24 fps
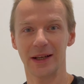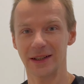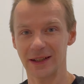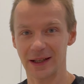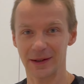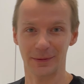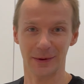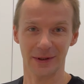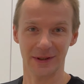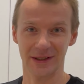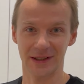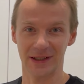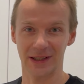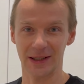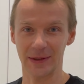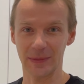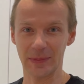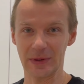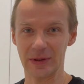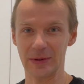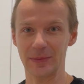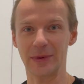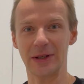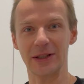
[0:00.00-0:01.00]
I was
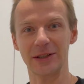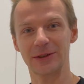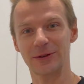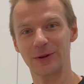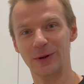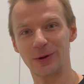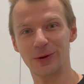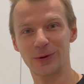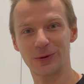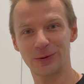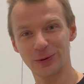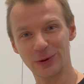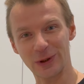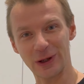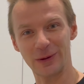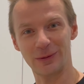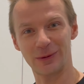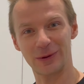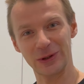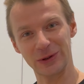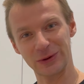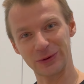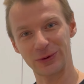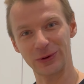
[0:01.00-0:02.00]
sleeping, my slow cooker
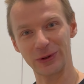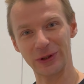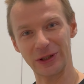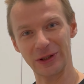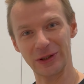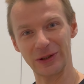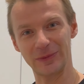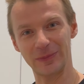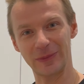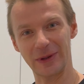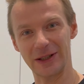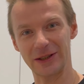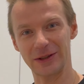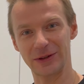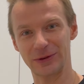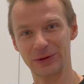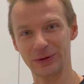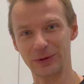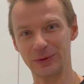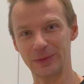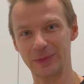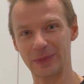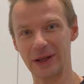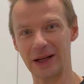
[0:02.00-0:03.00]
was cooking my
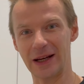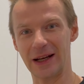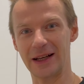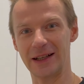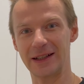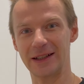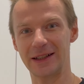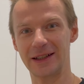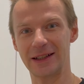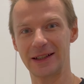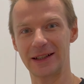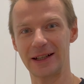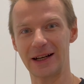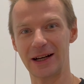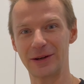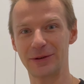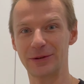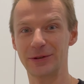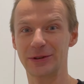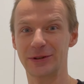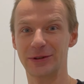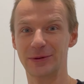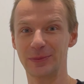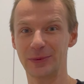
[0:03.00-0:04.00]
soup, and now
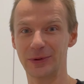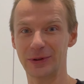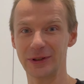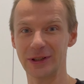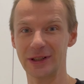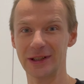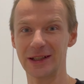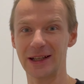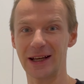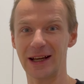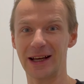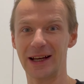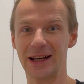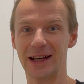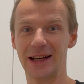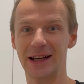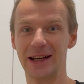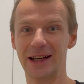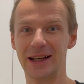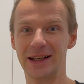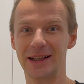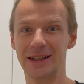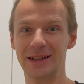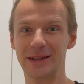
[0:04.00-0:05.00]
it's morning
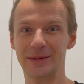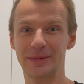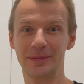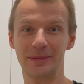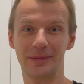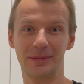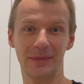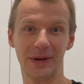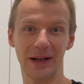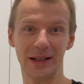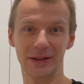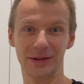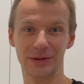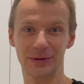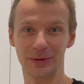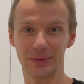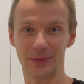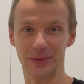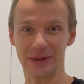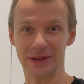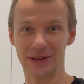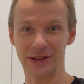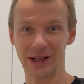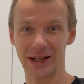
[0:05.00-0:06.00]
and my
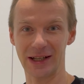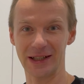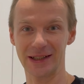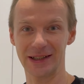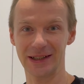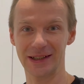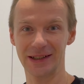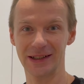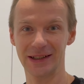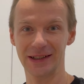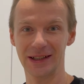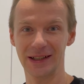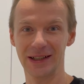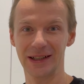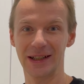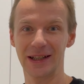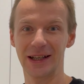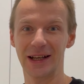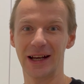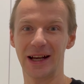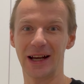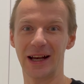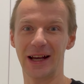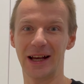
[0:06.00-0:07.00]
soup is ready
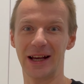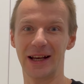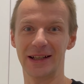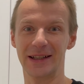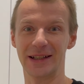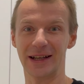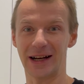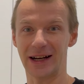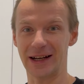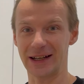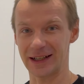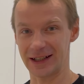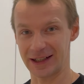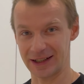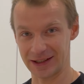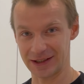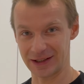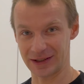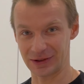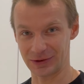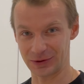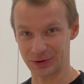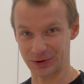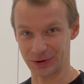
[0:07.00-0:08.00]
and I can
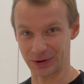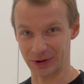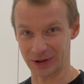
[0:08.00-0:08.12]
enjoy